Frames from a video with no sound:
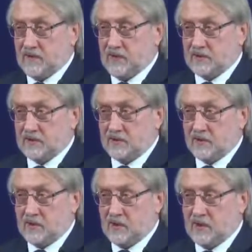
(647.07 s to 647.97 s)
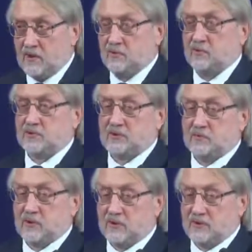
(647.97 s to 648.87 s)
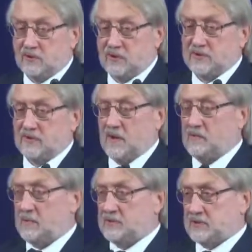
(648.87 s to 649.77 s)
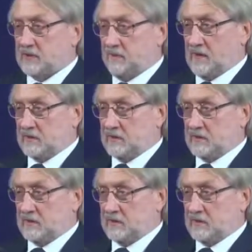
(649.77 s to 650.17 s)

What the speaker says: The next point here is the specific prevention,